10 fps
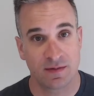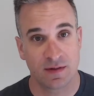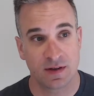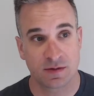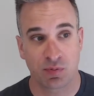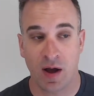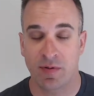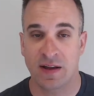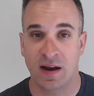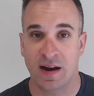is probably
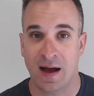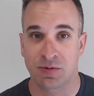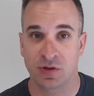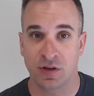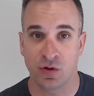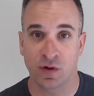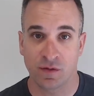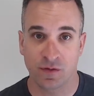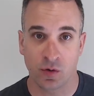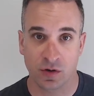not an option that you can
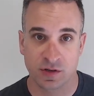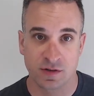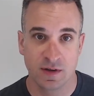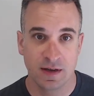force.